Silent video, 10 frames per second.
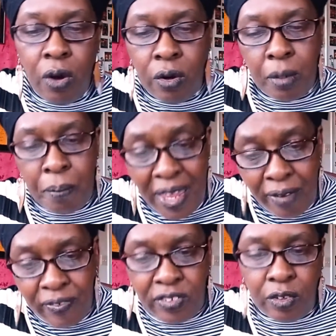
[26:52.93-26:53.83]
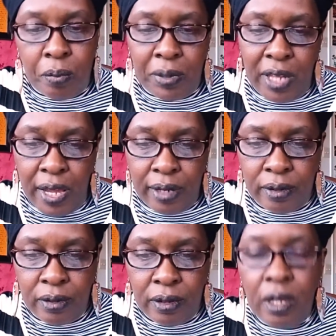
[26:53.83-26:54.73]
or the metaphysical plane
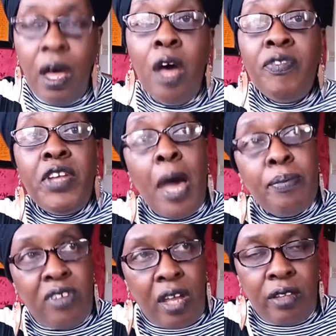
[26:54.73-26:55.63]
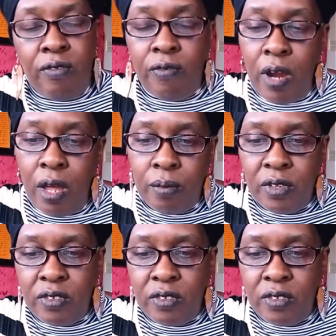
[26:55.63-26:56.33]
of the objective realm.